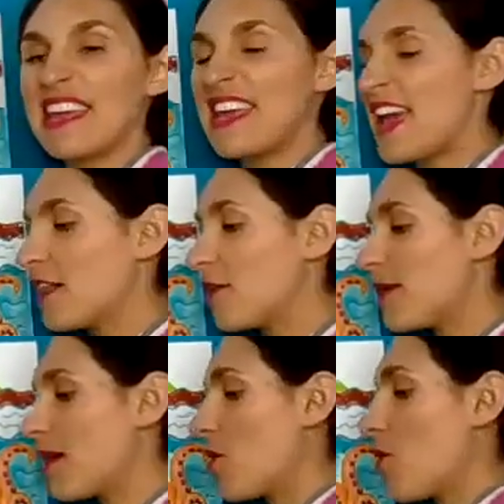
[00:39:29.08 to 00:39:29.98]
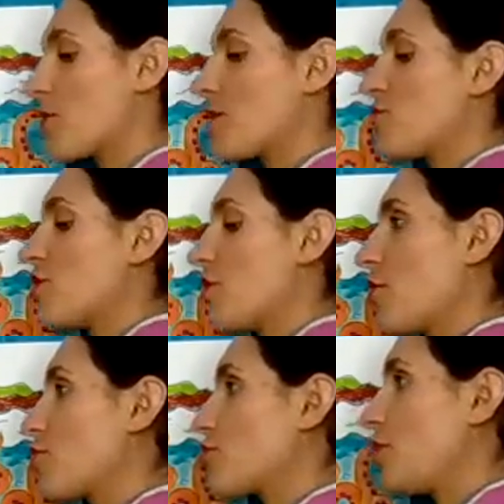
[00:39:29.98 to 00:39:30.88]
yellowy, orangey
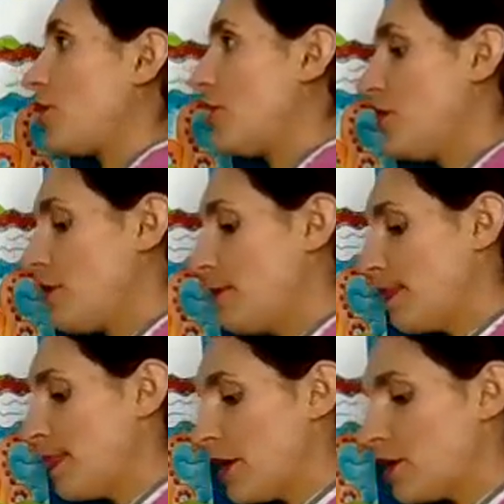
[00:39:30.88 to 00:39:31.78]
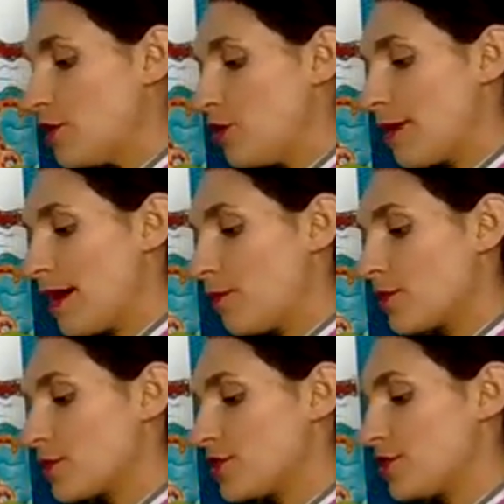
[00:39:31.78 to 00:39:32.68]
ocean, you might
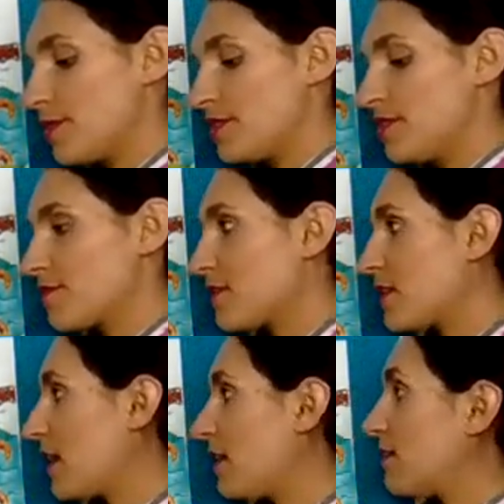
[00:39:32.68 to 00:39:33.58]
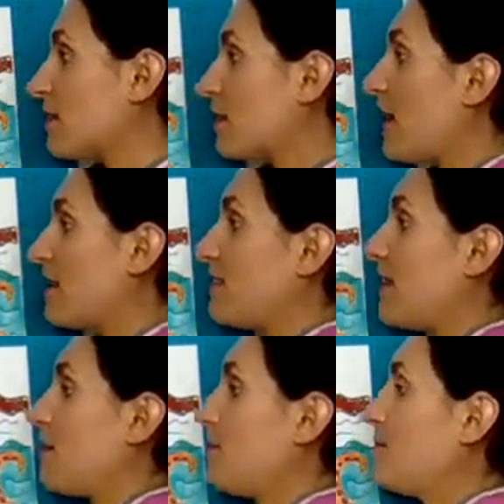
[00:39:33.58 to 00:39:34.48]
want to do a different colored sky
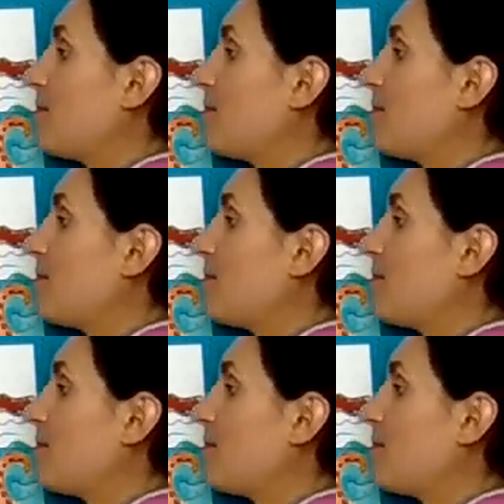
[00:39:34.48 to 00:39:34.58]
today.